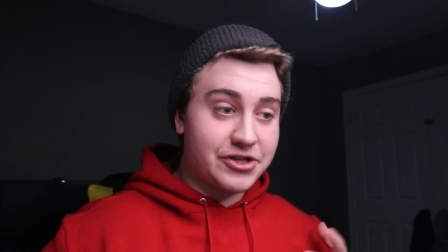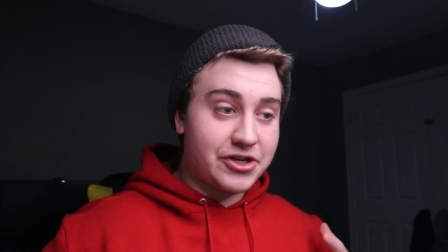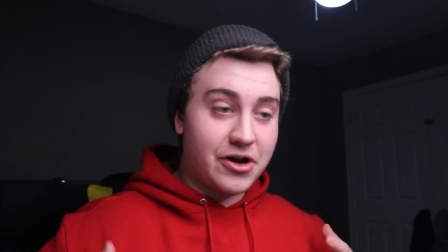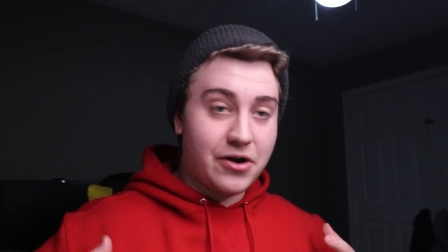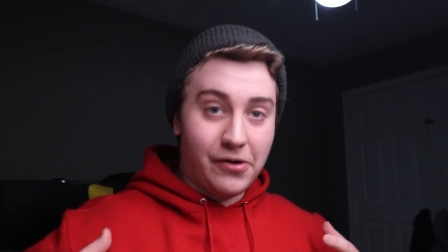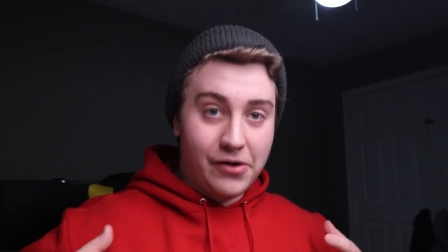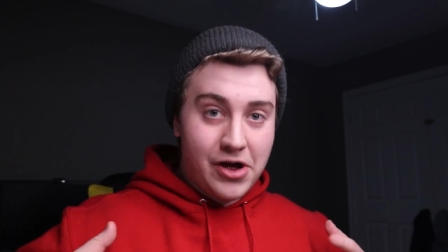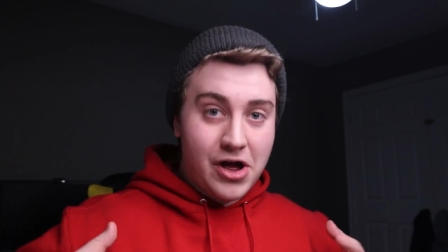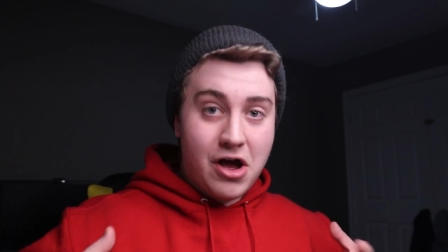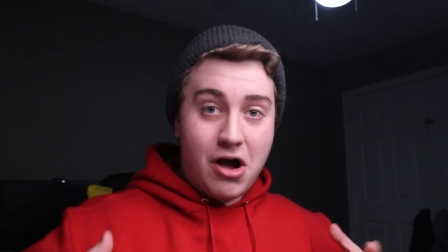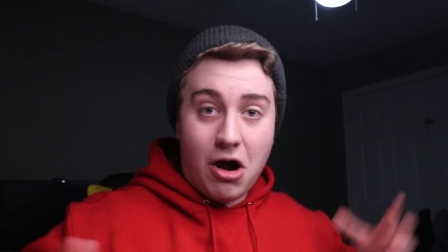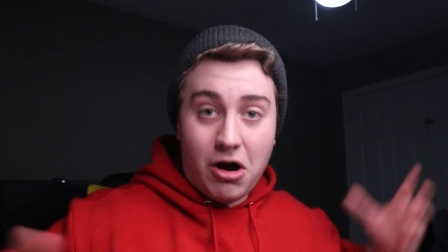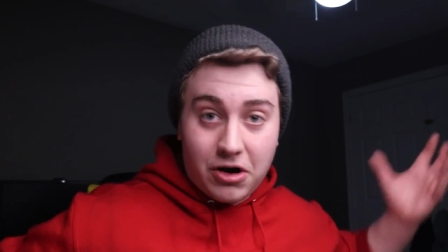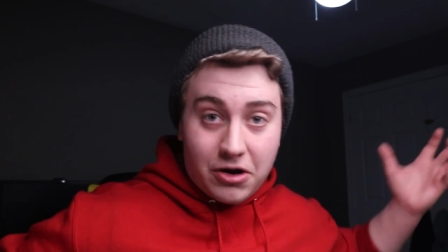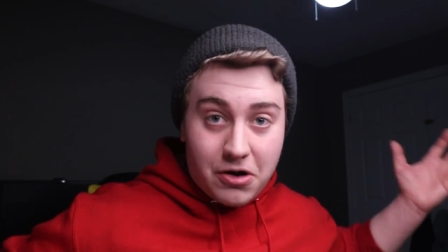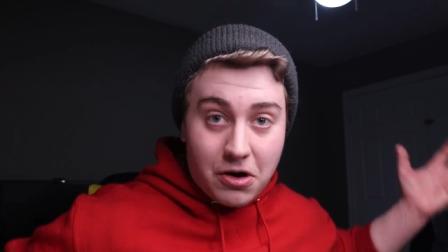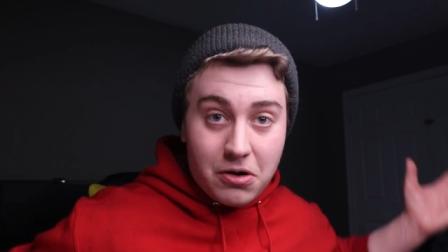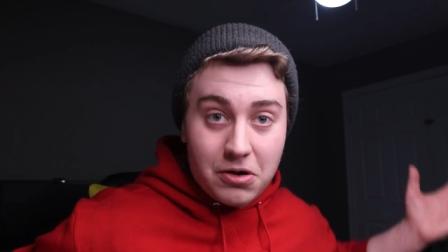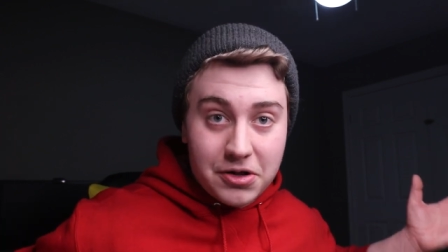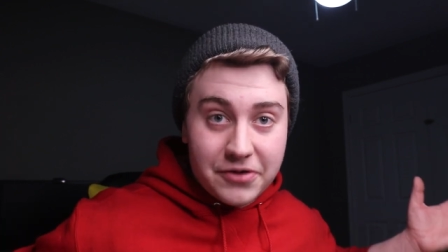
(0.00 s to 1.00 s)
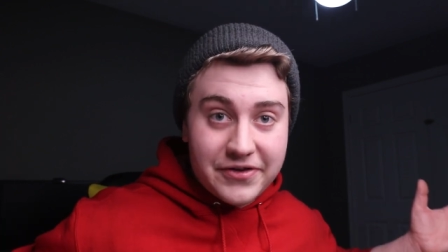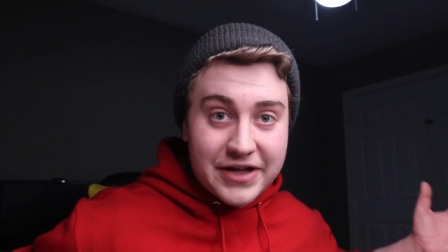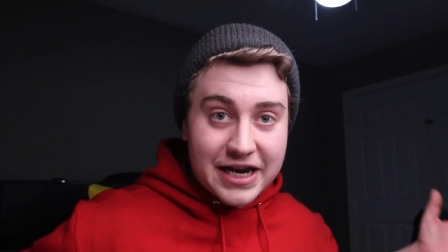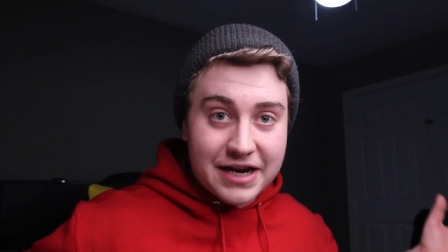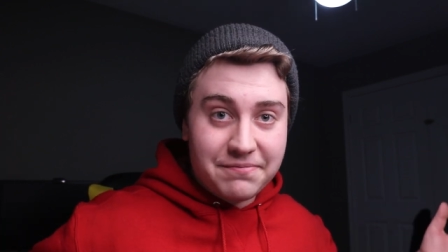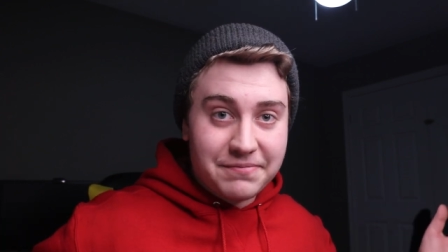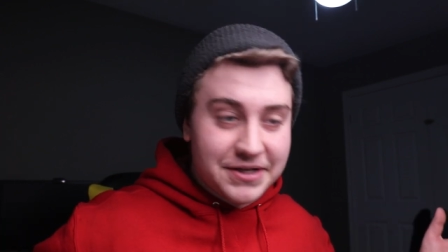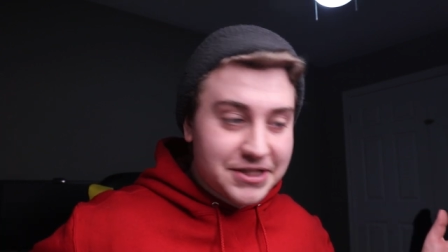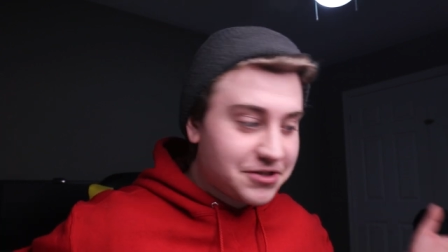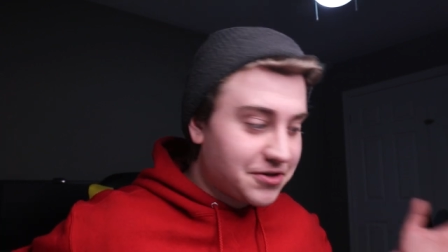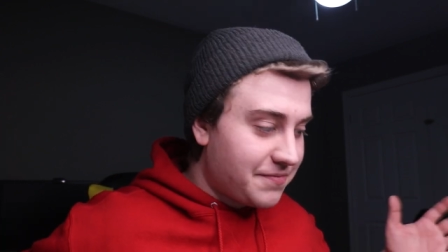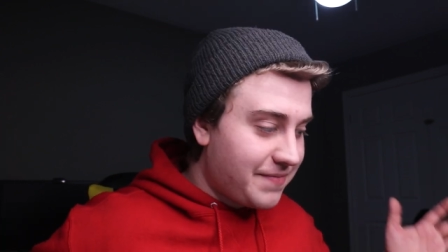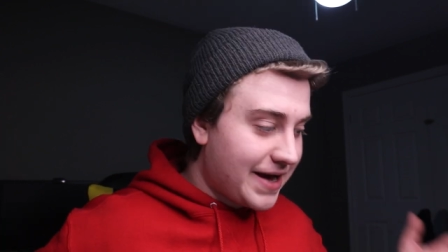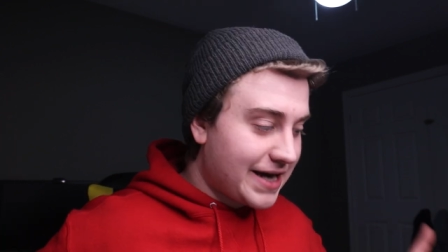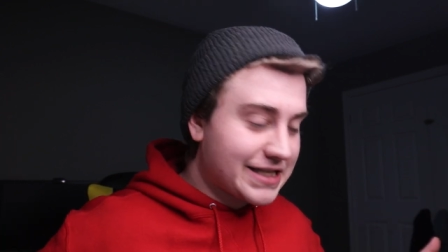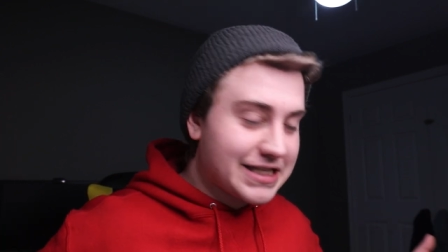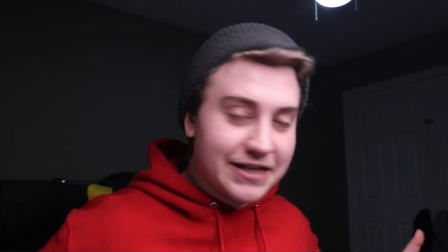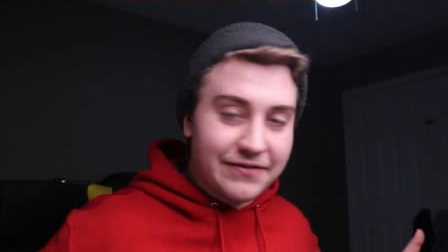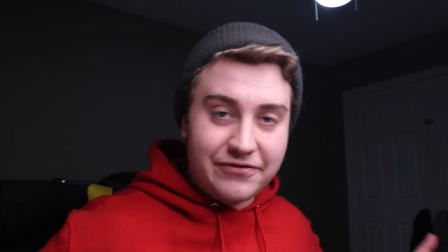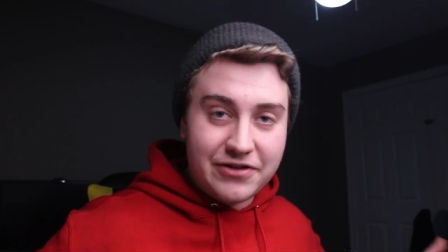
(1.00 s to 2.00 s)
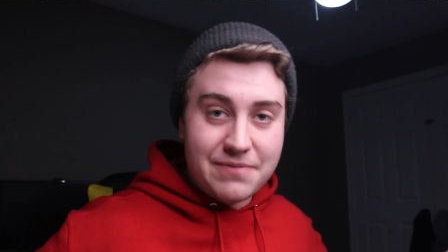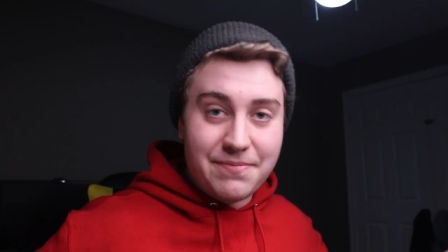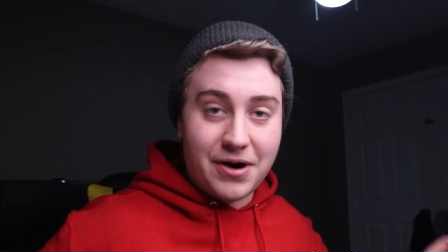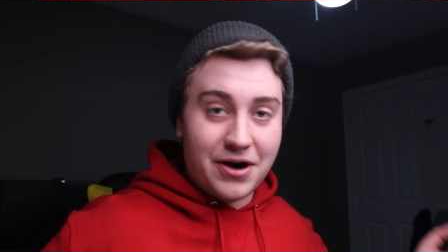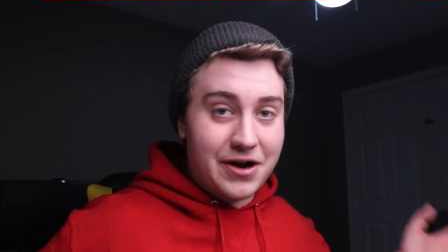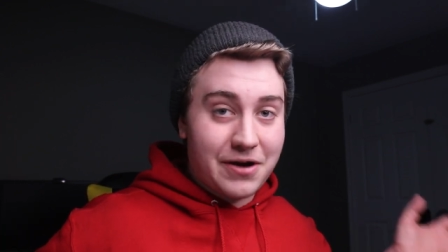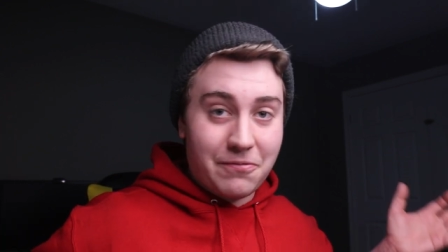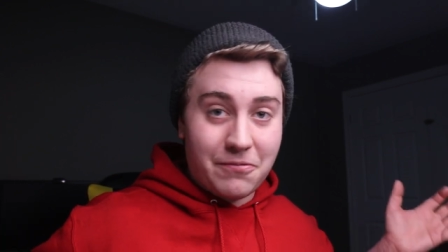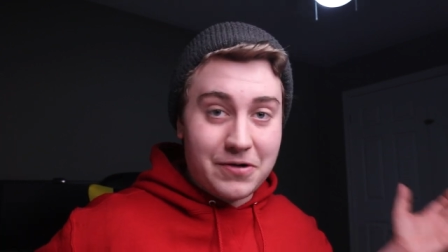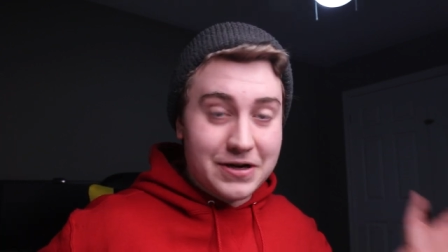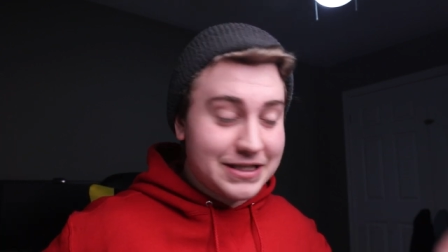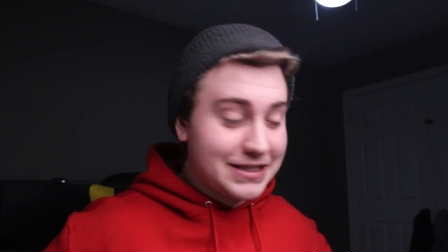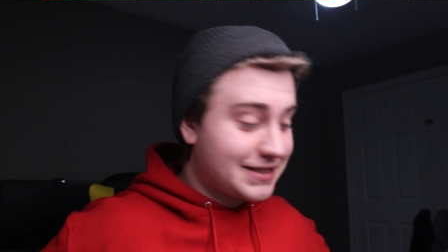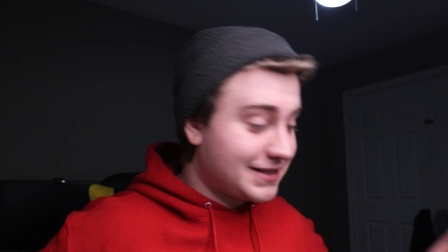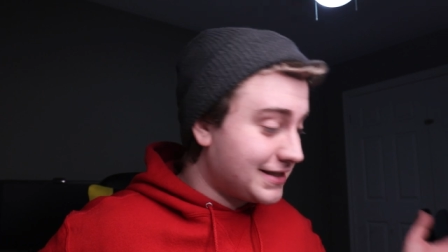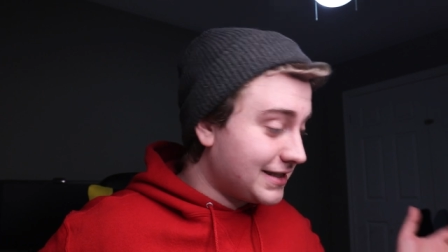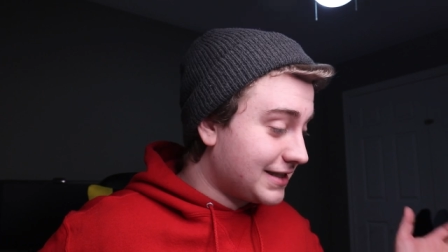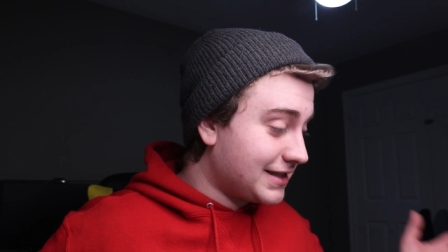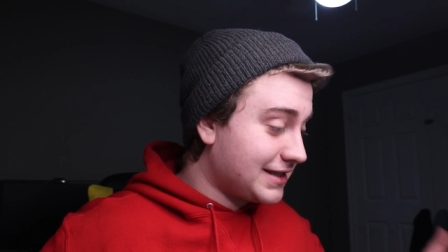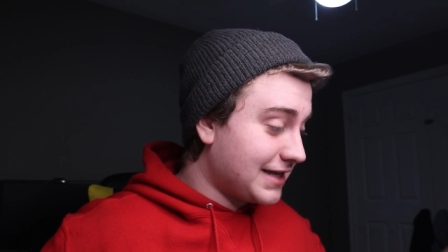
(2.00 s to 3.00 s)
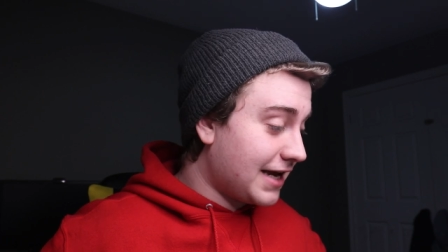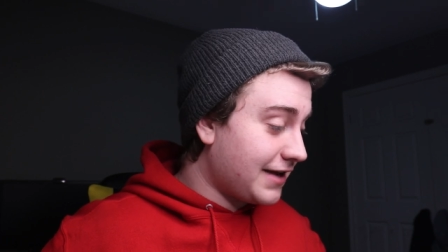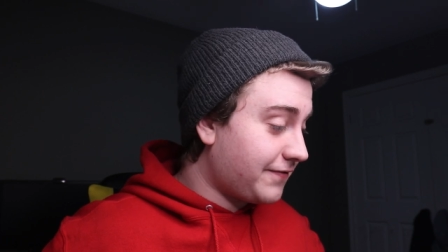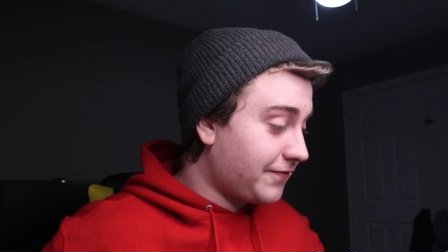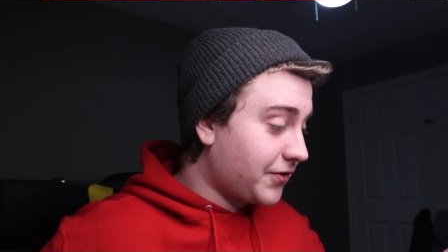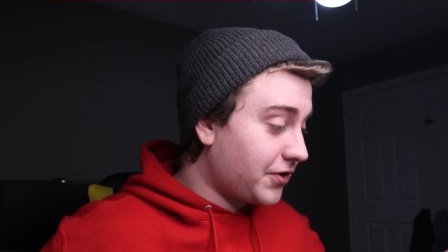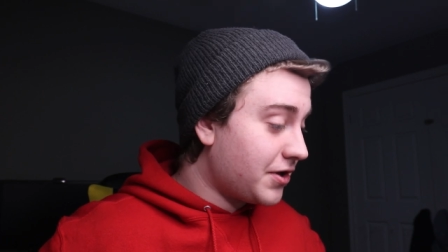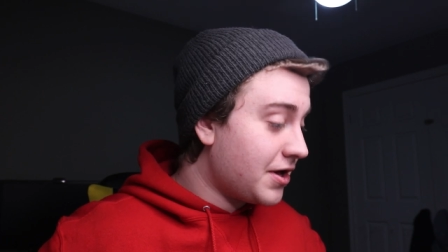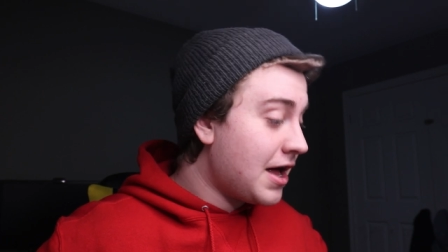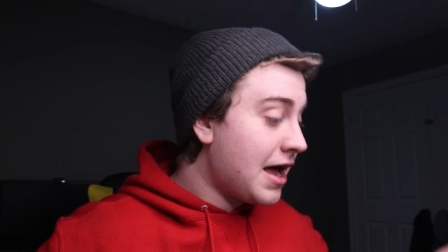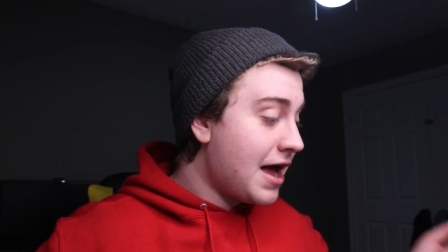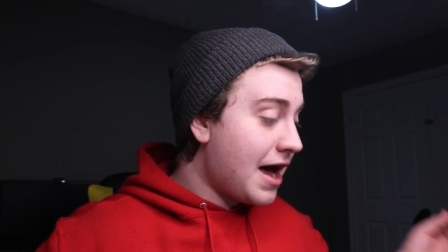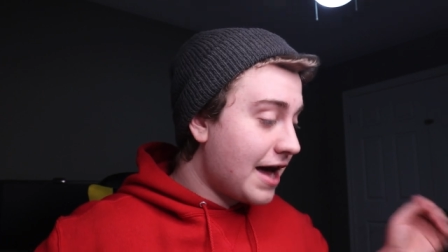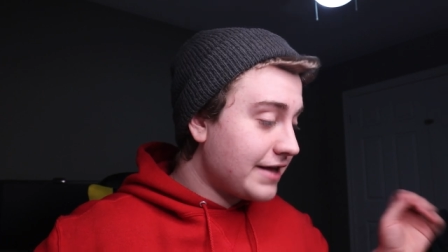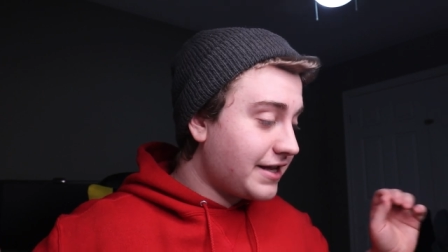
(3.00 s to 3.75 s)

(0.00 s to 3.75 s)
So our goal of getting mystery packs at the flea market was successful.